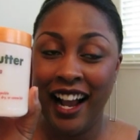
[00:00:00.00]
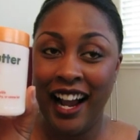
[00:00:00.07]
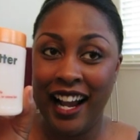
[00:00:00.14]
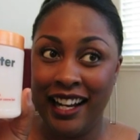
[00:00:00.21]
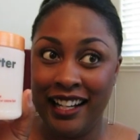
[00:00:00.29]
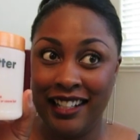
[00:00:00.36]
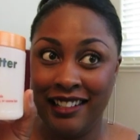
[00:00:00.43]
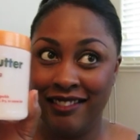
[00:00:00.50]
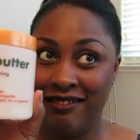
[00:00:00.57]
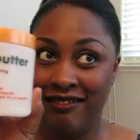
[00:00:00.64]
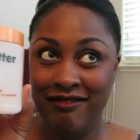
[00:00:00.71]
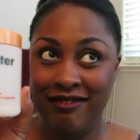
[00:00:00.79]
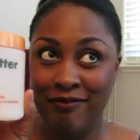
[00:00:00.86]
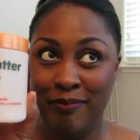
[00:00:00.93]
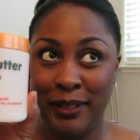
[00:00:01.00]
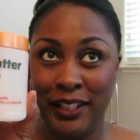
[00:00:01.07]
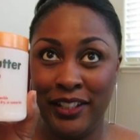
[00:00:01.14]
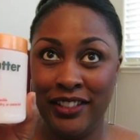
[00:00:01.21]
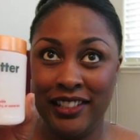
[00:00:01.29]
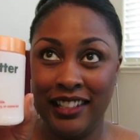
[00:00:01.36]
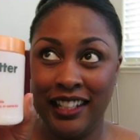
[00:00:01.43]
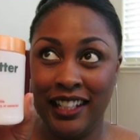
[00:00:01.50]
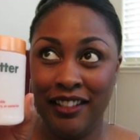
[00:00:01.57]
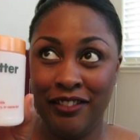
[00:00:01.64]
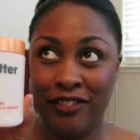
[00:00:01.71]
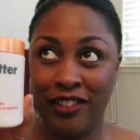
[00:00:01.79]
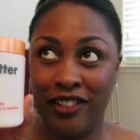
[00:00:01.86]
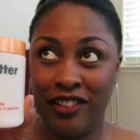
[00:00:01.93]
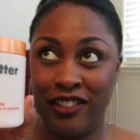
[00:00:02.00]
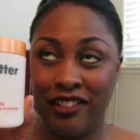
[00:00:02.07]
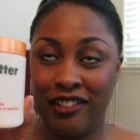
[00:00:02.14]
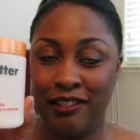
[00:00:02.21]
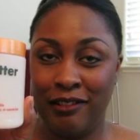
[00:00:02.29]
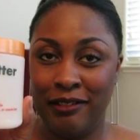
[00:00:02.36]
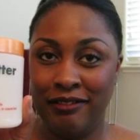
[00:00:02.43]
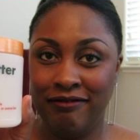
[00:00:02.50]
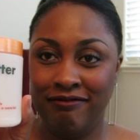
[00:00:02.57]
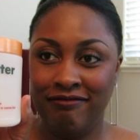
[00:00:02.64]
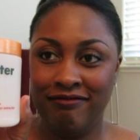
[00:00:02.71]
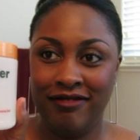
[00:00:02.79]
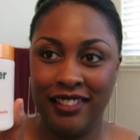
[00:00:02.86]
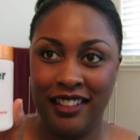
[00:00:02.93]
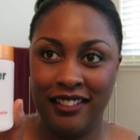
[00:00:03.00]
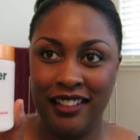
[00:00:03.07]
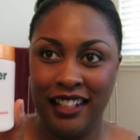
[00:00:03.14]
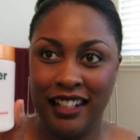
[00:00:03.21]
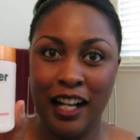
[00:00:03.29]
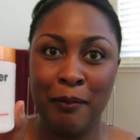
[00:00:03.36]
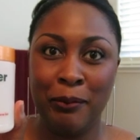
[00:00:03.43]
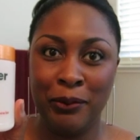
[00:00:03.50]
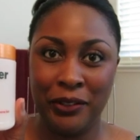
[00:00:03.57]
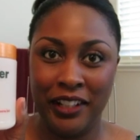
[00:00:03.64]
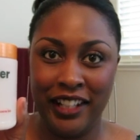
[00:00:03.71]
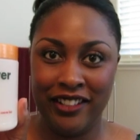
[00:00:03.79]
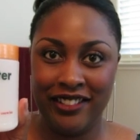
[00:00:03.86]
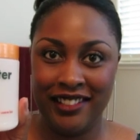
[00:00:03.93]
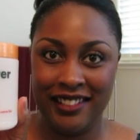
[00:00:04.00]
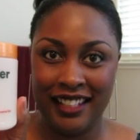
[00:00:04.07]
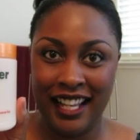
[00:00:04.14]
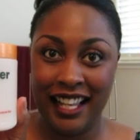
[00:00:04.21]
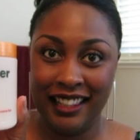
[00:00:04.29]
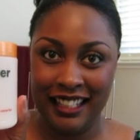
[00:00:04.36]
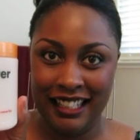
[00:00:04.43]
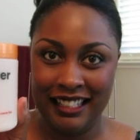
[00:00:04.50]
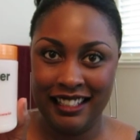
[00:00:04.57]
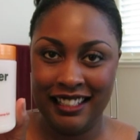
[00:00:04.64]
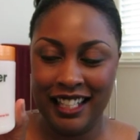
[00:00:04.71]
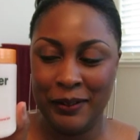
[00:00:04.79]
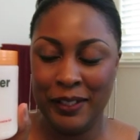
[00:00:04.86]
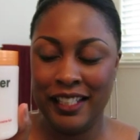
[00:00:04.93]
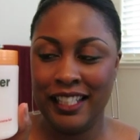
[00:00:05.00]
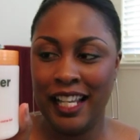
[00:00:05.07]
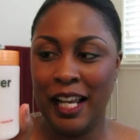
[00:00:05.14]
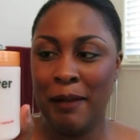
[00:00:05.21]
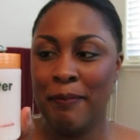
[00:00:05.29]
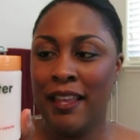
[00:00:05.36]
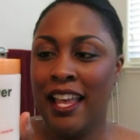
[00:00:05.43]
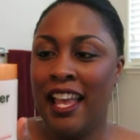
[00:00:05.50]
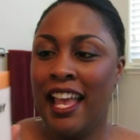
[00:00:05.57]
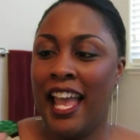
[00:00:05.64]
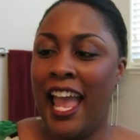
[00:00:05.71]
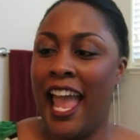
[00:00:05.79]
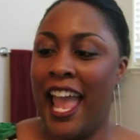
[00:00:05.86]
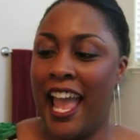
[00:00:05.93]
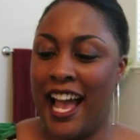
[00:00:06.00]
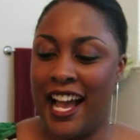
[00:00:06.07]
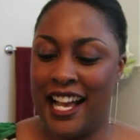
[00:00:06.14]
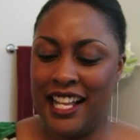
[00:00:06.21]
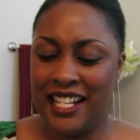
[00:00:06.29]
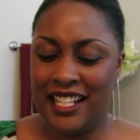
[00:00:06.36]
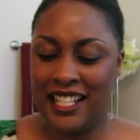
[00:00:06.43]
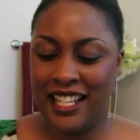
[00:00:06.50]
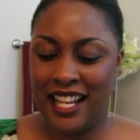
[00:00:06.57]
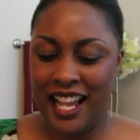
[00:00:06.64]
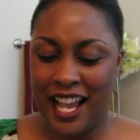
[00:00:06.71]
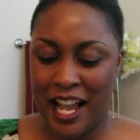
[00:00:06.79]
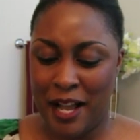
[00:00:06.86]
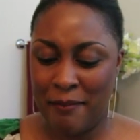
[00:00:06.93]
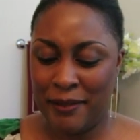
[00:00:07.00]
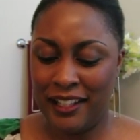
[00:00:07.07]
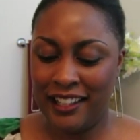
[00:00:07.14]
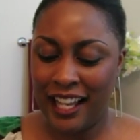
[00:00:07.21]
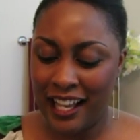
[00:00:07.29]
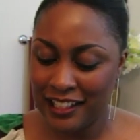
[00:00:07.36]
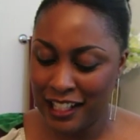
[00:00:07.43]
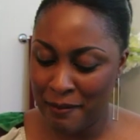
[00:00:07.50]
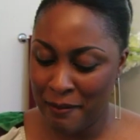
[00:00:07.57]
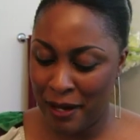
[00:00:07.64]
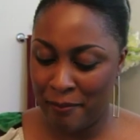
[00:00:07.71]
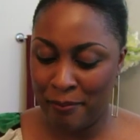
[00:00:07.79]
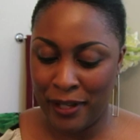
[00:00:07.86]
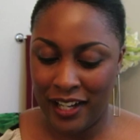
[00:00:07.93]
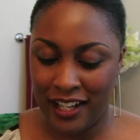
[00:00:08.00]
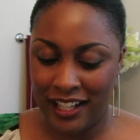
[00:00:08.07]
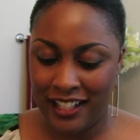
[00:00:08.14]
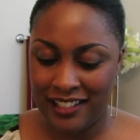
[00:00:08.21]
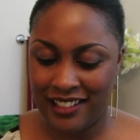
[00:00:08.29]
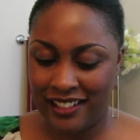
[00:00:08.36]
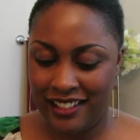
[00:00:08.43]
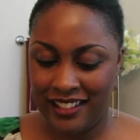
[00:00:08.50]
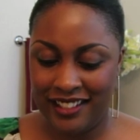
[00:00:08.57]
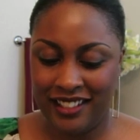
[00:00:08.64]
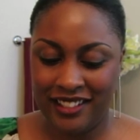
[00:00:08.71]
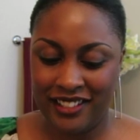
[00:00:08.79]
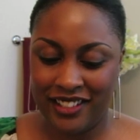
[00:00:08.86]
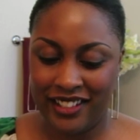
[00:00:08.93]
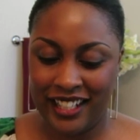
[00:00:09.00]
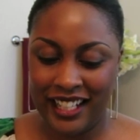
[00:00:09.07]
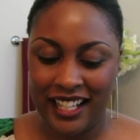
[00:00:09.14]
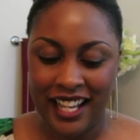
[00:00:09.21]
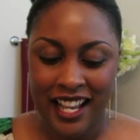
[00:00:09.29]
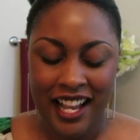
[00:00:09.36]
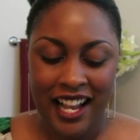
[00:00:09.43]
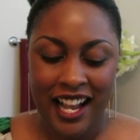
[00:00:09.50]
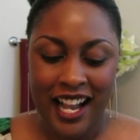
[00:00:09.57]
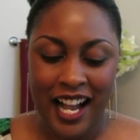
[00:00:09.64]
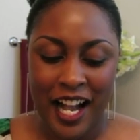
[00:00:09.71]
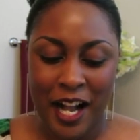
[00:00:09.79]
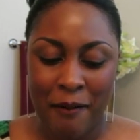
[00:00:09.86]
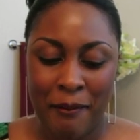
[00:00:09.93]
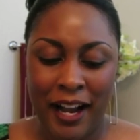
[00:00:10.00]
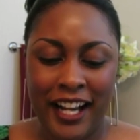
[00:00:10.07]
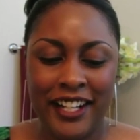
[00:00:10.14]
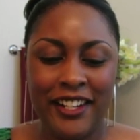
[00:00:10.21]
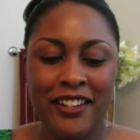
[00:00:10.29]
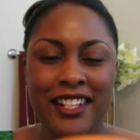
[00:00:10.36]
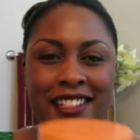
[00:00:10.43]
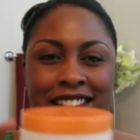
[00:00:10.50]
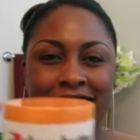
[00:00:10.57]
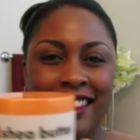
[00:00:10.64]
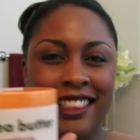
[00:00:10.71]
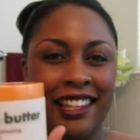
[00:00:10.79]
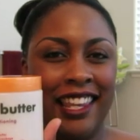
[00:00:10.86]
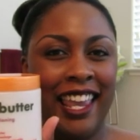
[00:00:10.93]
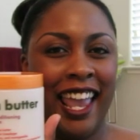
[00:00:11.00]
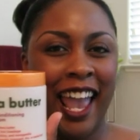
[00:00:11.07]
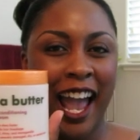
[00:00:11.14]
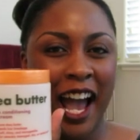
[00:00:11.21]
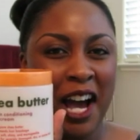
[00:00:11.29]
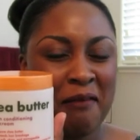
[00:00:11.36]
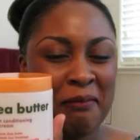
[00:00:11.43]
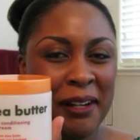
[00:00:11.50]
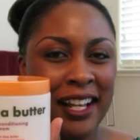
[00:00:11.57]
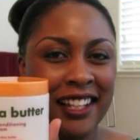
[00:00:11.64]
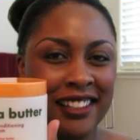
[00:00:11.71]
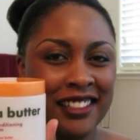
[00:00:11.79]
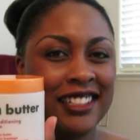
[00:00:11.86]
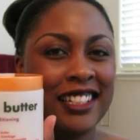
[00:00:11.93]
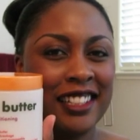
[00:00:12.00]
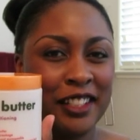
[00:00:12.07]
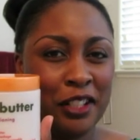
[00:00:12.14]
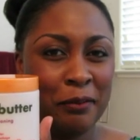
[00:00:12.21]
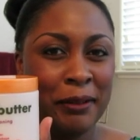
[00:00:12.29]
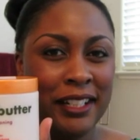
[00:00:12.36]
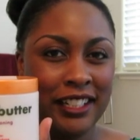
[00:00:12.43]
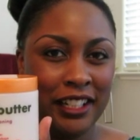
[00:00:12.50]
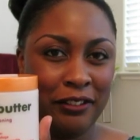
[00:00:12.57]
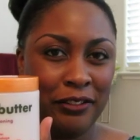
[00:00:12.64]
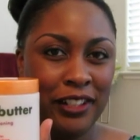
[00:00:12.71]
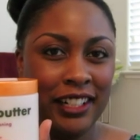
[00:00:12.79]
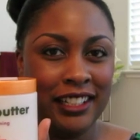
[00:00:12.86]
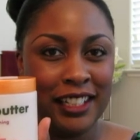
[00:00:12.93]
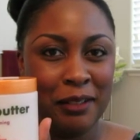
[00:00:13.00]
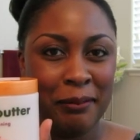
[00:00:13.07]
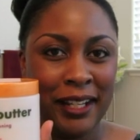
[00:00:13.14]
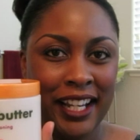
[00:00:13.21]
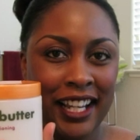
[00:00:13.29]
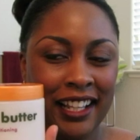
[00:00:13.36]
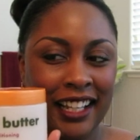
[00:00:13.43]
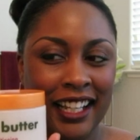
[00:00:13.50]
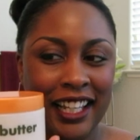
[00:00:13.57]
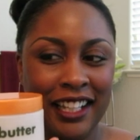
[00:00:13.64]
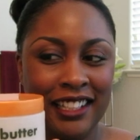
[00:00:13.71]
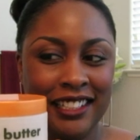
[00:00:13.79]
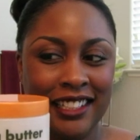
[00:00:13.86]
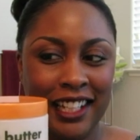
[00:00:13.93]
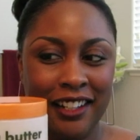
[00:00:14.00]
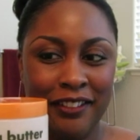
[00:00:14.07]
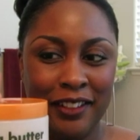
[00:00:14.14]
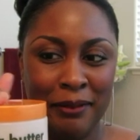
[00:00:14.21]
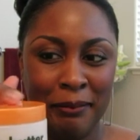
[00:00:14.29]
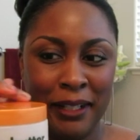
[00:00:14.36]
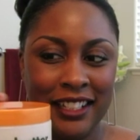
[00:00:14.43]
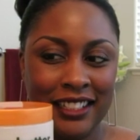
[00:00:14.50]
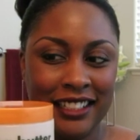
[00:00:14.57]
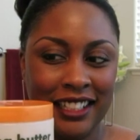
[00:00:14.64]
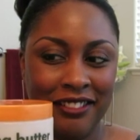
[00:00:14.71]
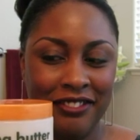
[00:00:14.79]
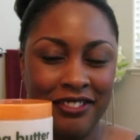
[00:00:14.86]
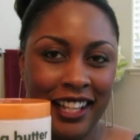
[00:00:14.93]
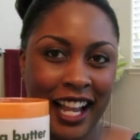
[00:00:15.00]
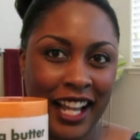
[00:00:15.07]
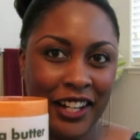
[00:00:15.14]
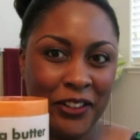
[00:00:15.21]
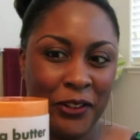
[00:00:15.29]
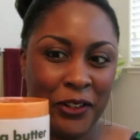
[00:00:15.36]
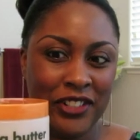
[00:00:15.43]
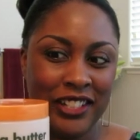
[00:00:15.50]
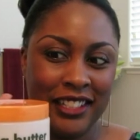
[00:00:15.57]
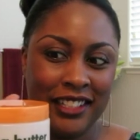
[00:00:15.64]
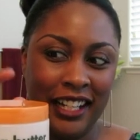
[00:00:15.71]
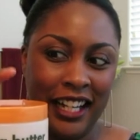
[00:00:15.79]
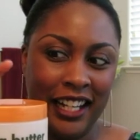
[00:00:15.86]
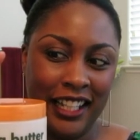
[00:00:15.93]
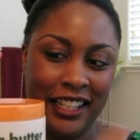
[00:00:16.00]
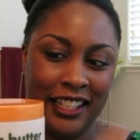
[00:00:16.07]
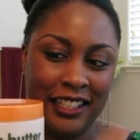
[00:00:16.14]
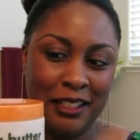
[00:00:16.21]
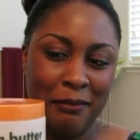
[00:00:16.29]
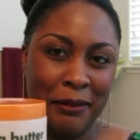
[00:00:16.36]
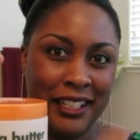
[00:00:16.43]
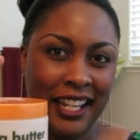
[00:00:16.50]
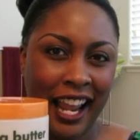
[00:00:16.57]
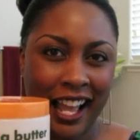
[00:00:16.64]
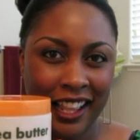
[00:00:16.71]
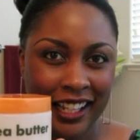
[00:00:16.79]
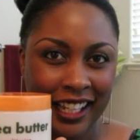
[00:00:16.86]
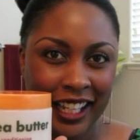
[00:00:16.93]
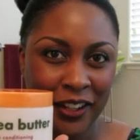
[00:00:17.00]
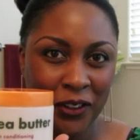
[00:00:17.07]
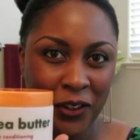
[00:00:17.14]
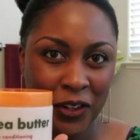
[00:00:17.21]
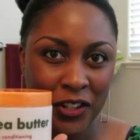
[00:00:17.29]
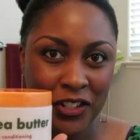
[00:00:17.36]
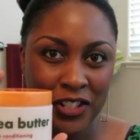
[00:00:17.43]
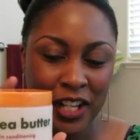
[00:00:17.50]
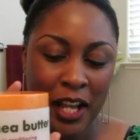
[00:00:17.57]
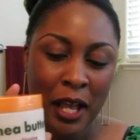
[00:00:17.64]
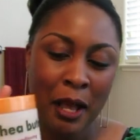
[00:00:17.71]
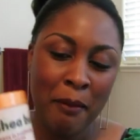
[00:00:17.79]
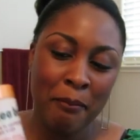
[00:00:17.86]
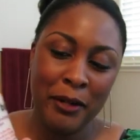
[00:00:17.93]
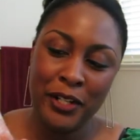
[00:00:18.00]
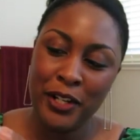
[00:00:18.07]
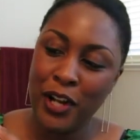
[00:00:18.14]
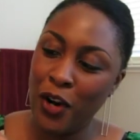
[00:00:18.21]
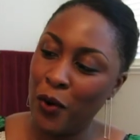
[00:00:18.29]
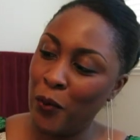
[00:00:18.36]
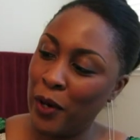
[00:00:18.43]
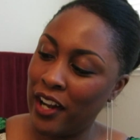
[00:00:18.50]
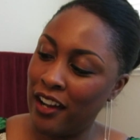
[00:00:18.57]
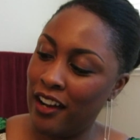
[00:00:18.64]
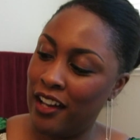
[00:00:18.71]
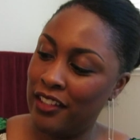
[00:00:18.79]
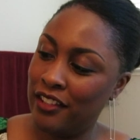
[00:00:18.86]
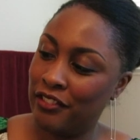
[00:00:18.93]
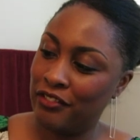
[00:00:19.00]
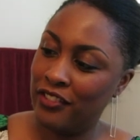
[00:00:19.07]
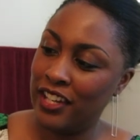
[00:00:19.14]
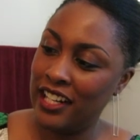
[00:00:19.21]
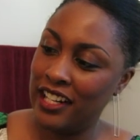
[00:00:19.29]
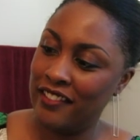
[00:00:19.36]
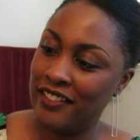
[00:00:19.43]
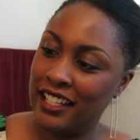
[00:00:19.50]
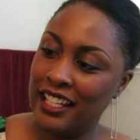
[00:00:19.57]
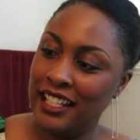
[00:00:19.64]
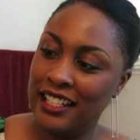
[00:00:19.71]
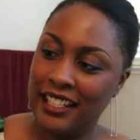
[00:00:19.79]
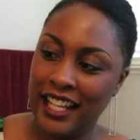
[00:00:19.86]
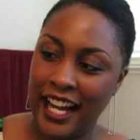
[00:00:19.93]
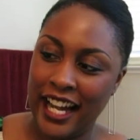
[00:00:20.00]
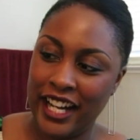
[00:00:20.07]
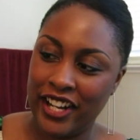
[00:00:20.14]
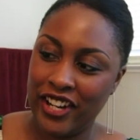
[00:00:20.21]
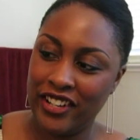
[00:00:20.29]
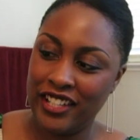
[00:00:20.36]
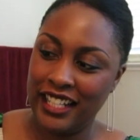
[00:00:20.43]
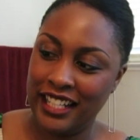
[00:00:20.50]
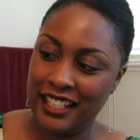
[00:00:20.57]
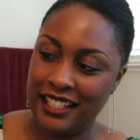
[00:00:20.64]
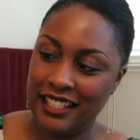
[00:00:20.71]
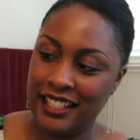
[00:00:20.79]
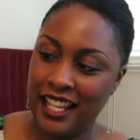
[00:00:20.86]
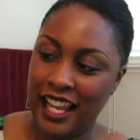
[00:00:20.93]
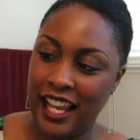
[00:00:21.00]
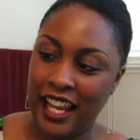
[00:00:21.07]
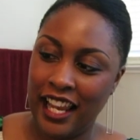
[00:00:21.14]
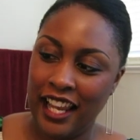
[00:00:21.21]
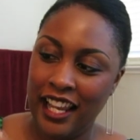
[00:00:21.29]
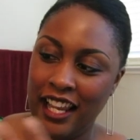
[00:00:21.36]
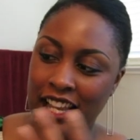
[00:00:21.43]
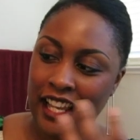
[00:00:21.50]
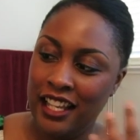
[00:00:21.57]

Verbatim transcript: I've been using it for a couple years at least I would say and um, the last time I bought it sorry it's all dirty um, I noticed that the cap looked a little bit different to me like instead of it being just a flat orange it's kind of like this metallic orange but nowhere on the front of the container did it say